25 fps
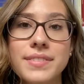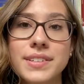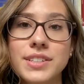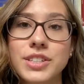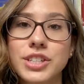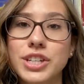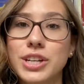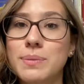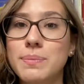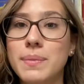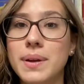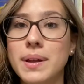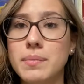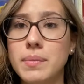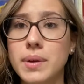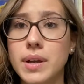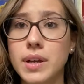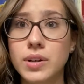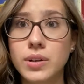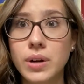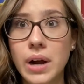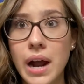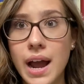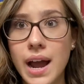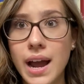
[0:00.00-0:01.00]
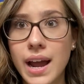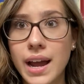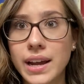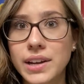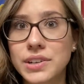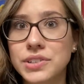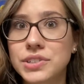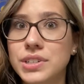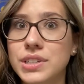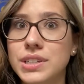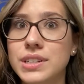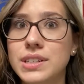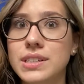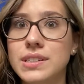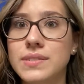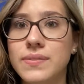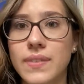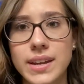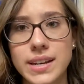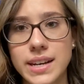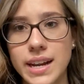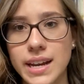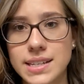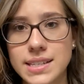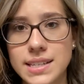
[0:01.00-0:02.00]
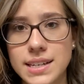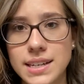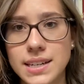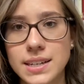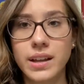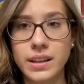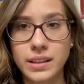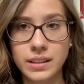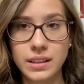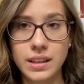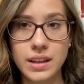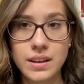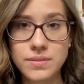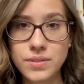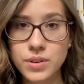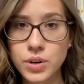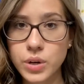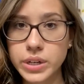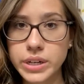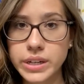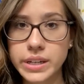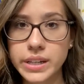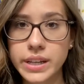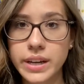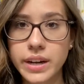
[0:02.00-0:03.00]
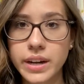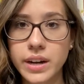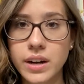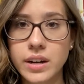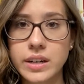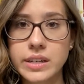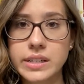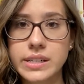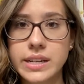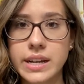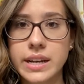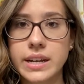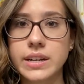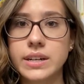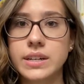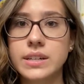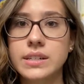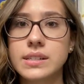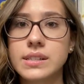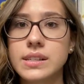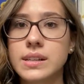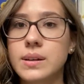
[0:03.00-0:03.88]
She made me cry. She's fantastic. I love Cordelia Carstairs.